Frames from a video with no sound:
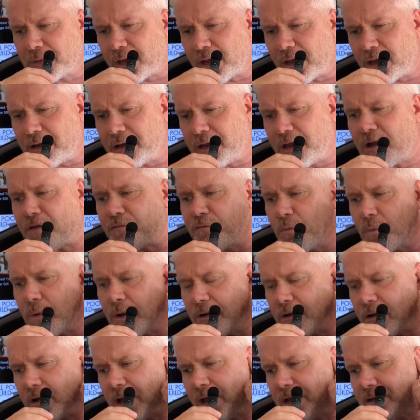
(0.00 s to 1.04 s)
And the other
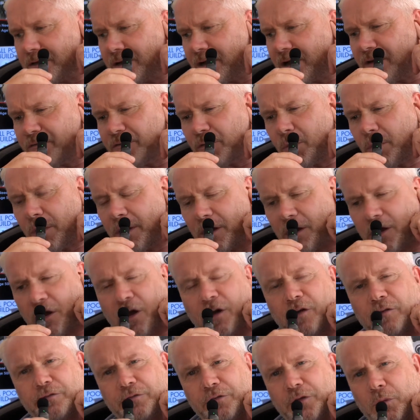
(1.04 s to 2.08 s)
one, I had another one. I
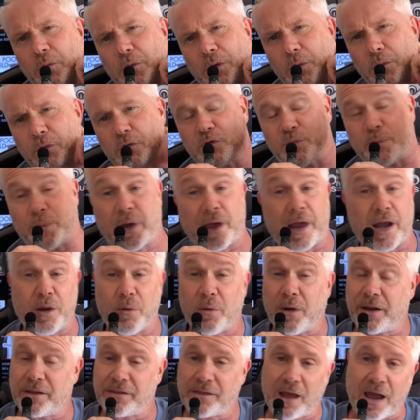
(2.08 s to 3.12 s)
can't think what it was. But
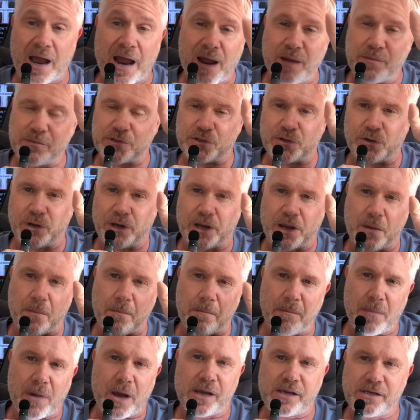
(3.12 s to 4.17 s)
anyway, absolutely
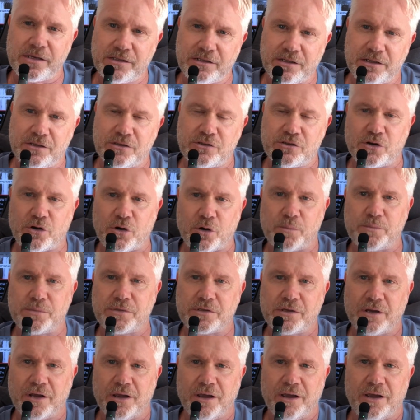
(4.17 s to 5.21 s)
amazing
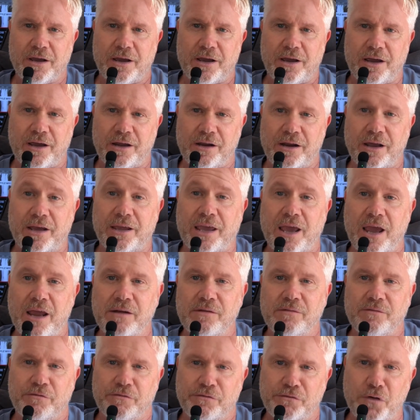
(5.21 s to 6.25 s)
tops. And
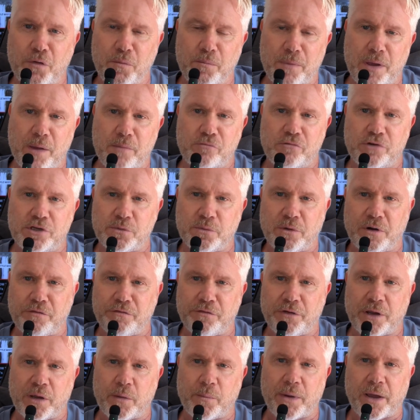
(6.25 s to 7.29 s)
again, fond memories when I
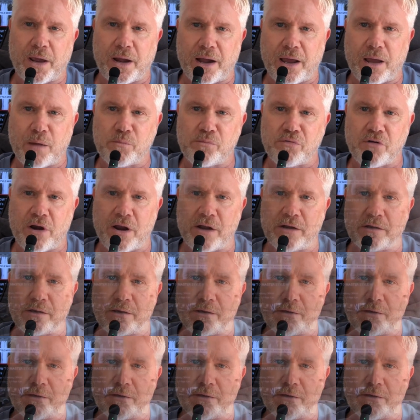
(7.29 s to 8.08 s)
think about that brand.